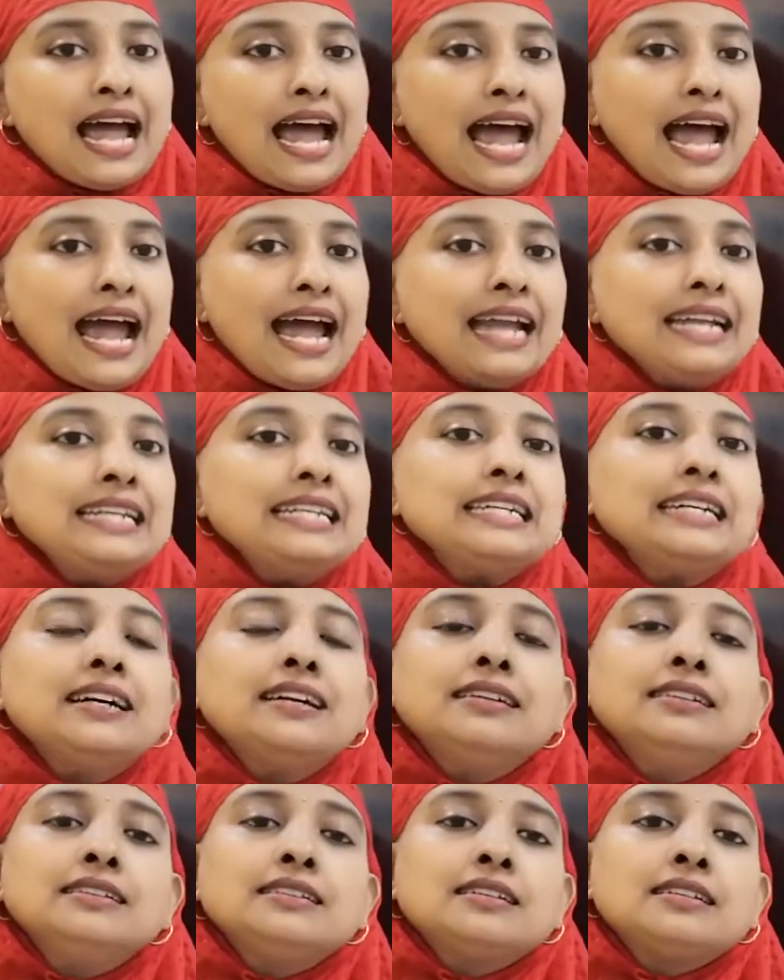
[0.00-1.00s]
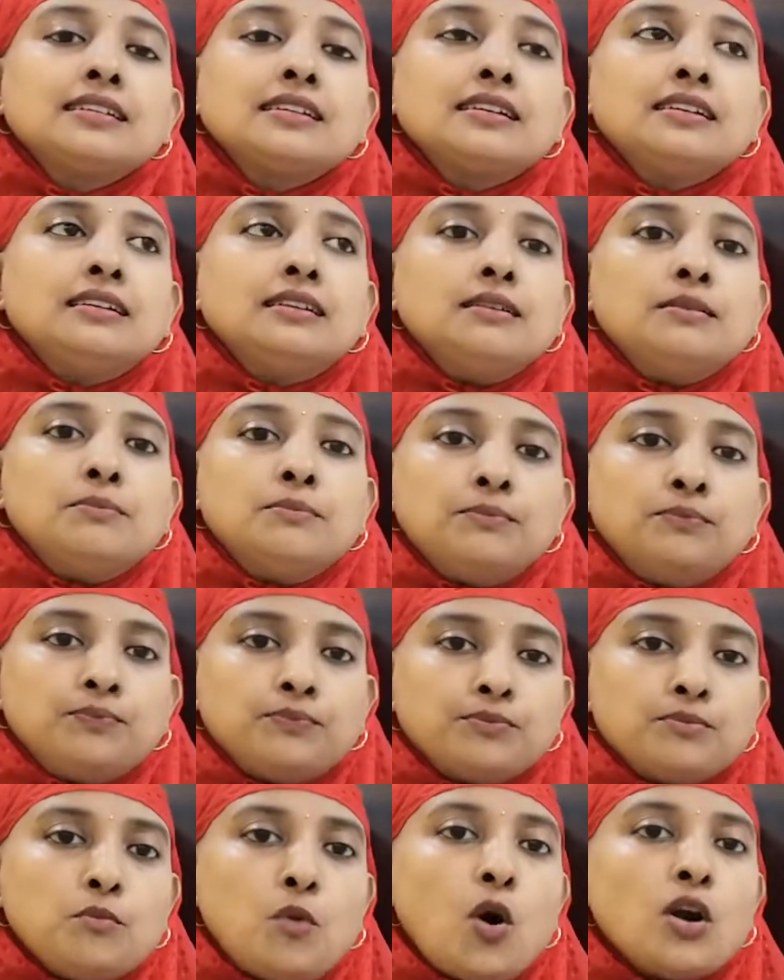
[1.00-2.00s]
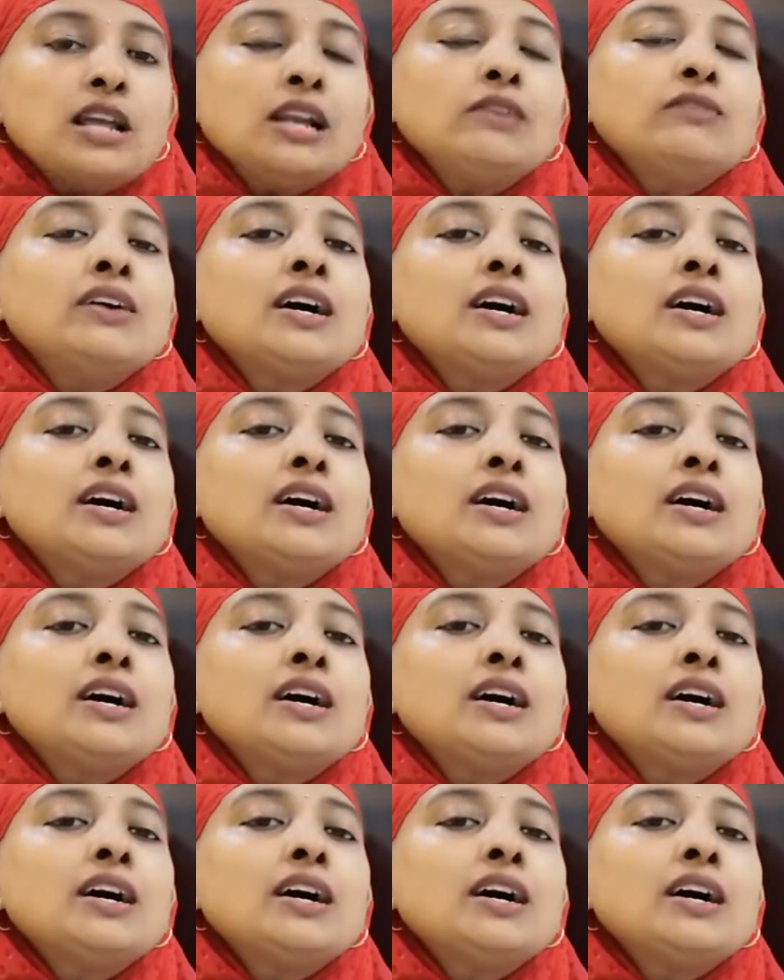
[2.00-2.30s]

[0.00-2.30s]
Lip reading: And modal